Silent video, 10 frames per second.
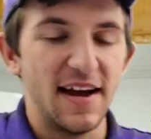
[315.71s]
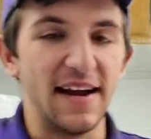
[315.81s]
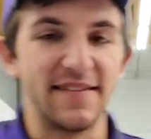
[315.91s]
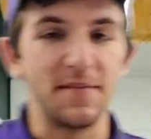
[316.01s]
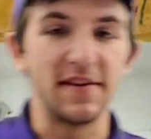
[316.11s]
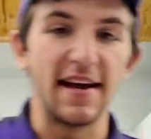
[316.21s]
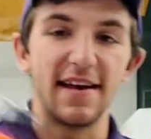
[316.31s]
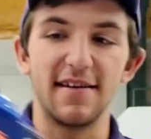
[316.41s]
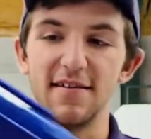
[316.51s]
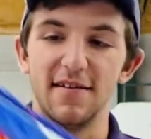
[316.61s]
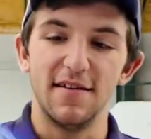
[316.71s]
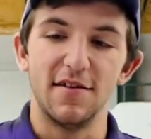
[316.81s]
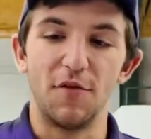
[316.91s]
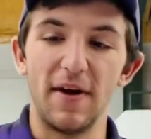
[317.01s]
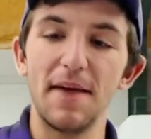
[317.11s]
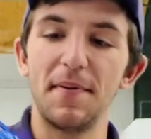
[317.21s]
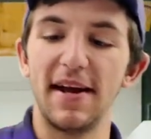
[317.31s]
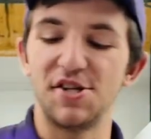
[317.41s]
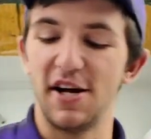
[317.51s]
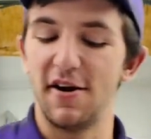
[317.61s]
In something like the
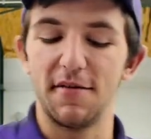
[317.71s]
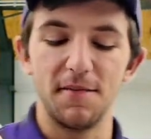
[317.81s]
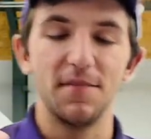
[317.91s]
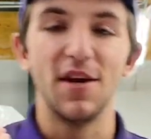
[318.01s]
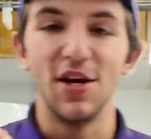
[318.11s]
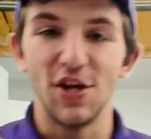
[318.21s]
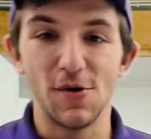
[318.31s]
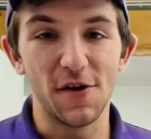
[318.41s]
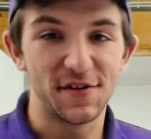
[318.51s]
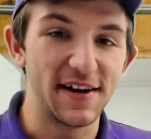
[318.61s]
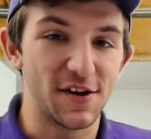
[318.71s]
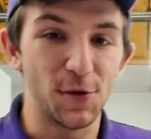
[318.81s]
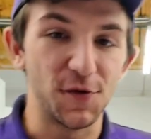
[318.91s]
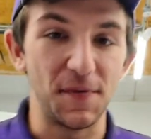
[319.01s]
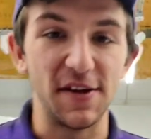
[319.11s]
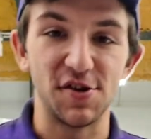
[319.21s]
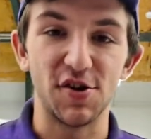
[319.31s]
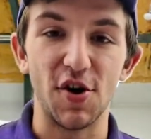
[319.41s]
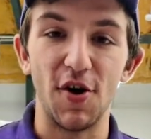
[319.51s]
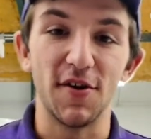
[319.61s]
Rampage here, you also get a cool feature
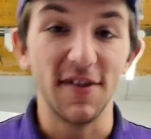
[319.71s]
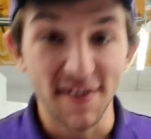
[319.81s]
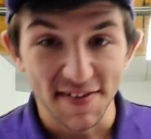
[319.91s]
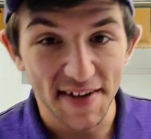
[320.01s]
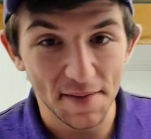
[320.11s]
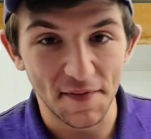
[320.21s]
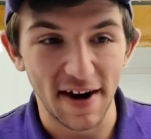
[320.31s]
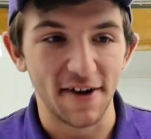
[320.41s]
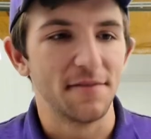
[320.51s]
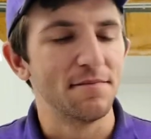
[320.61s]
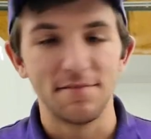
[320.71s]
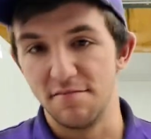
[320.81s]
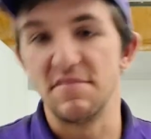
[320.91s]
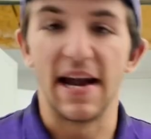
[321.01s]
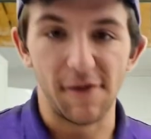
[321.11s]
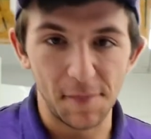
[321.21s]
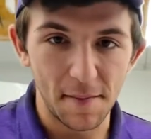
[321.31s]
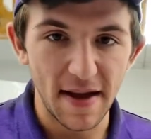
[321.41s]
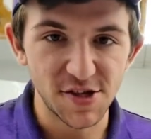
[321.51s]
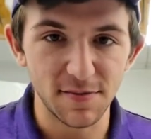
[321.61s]
called Slam Fire. Not every
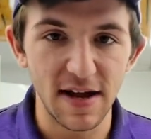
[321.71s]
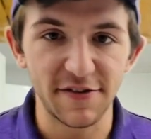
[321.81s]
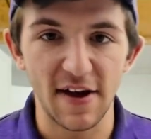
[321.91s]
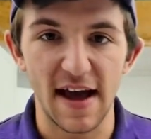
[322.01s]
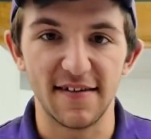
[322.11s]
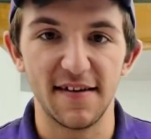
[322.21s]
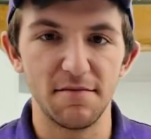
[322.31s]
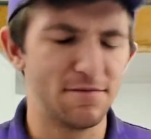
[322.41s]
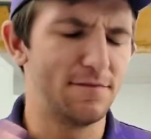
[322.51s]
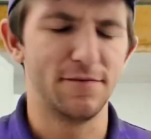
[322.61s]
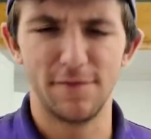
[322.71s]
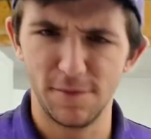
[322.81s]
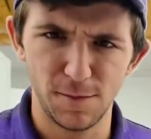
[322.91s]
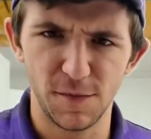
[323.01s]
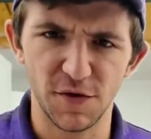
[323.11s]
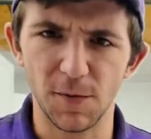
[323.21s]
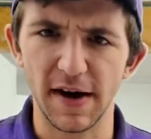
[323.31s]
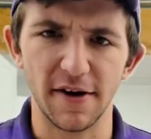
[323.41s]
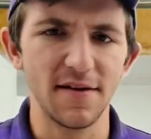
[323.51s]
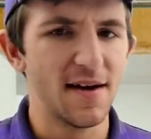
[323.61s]
pump action blaster has it, which is
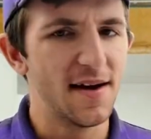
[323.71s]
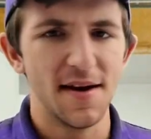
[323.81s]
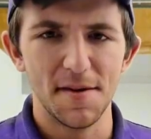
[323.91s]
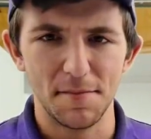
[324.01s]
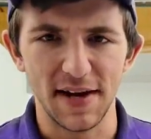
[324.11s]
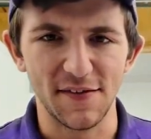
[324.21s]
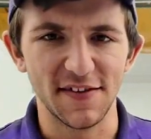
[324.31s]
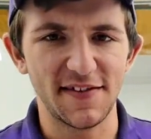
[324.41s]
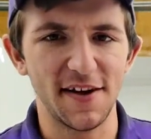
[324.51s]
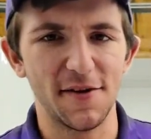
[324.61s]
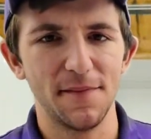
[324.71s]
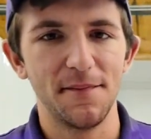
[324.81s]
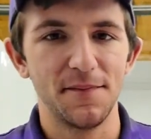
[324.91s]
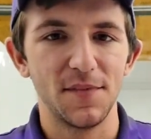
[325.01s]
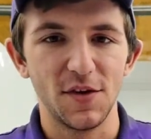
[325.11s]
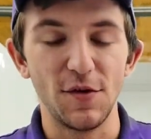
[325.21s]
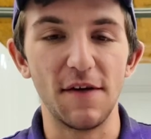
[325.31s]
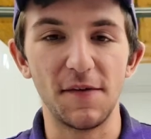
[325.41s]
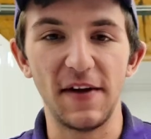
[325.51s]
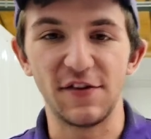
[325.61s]
weird, but even still, you
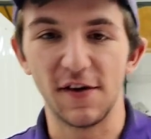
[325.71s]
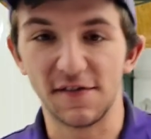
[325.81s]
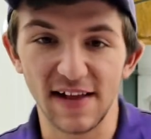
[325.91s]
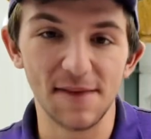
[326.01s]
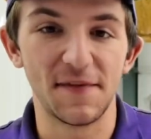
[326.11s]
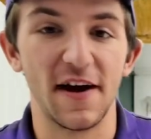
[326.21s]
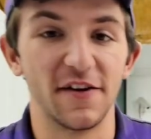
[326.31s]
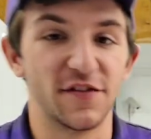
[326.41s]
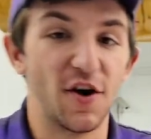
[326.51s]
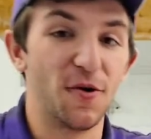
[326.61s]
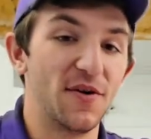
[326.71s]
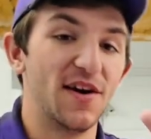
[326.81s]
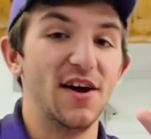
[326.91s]
have the feature of Slam Fire, so